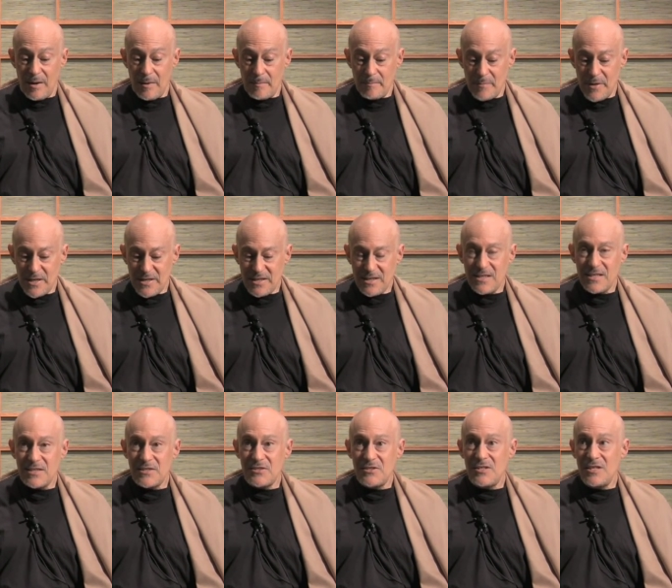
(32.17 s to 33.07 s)
But it
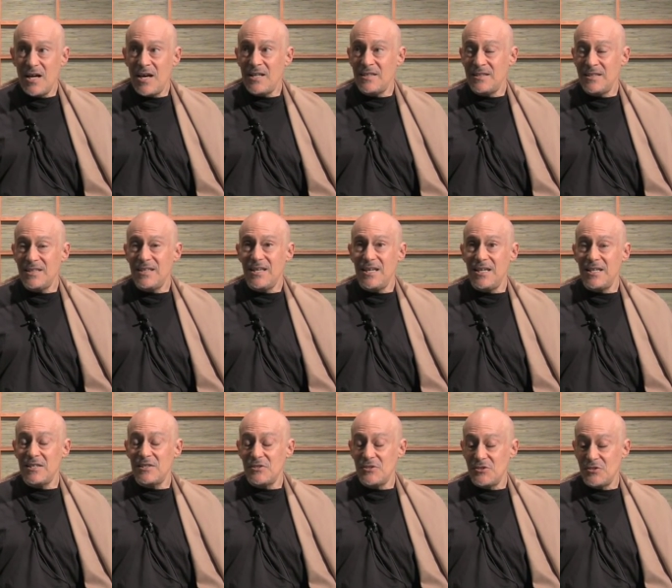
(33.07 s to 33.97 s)
is not the
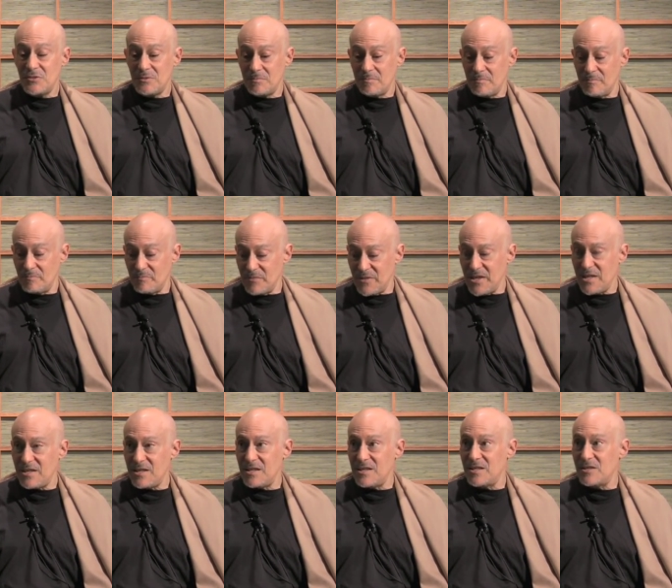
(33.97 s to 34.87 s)
case
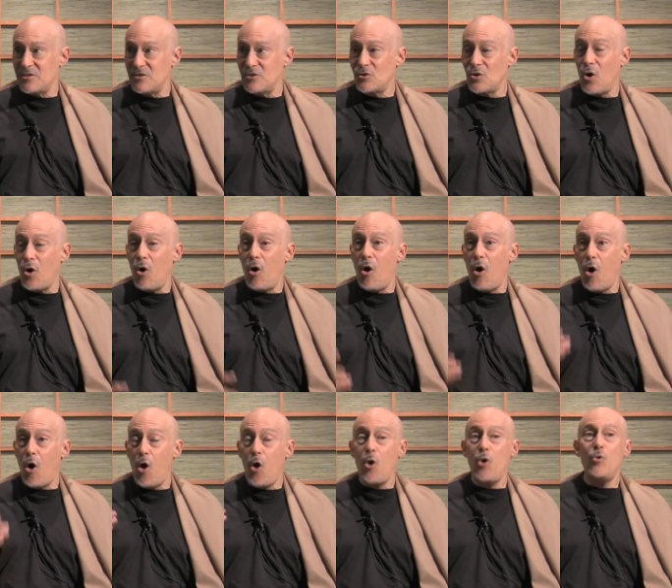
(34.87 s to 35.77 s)
that it's
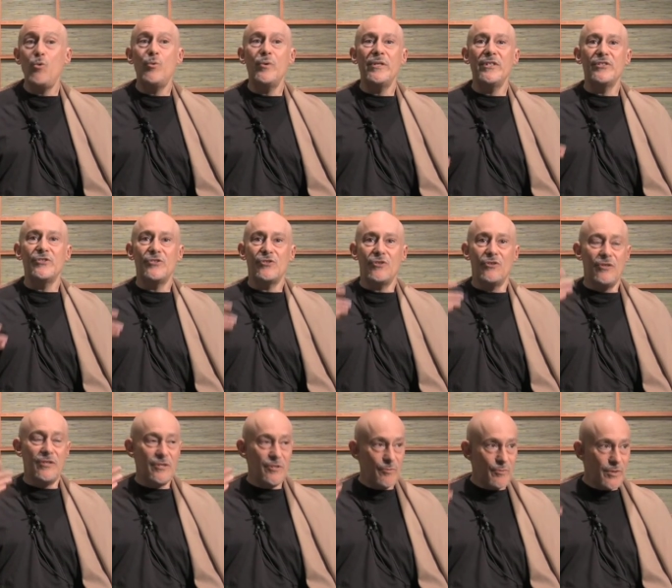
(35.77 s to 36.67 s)
always
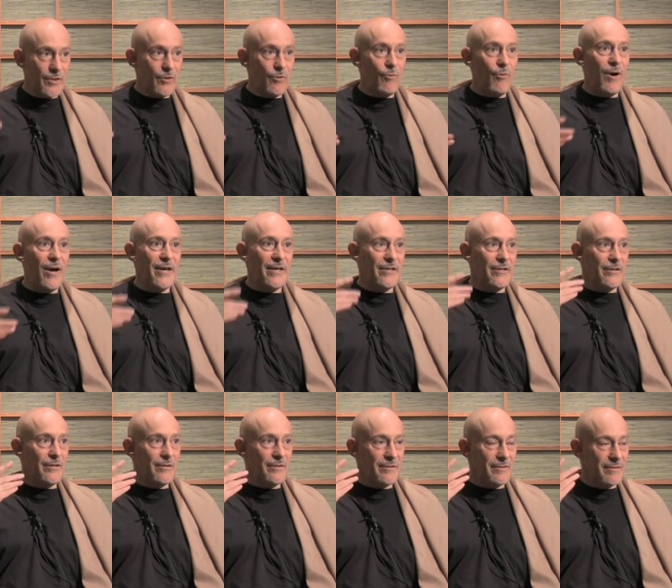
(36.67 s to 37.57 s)
going to
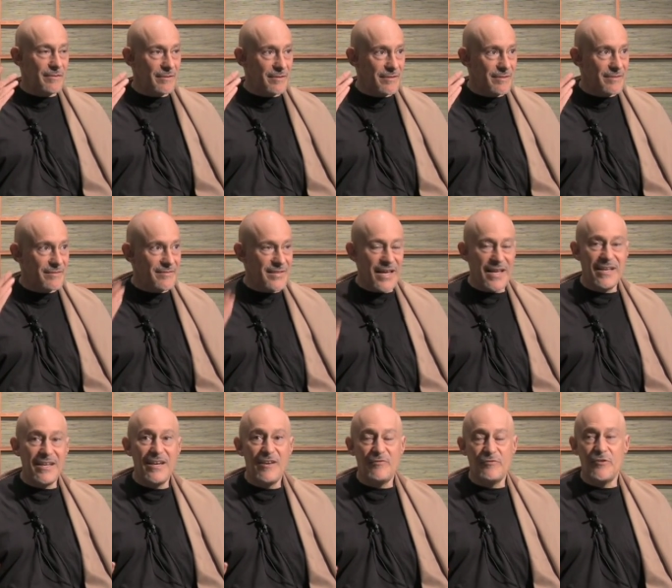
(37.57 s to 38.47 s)
require
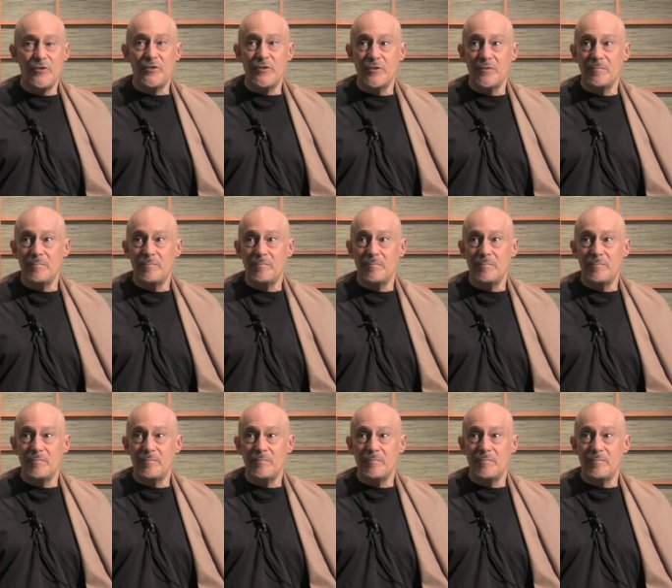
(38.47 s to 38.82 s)
that effort.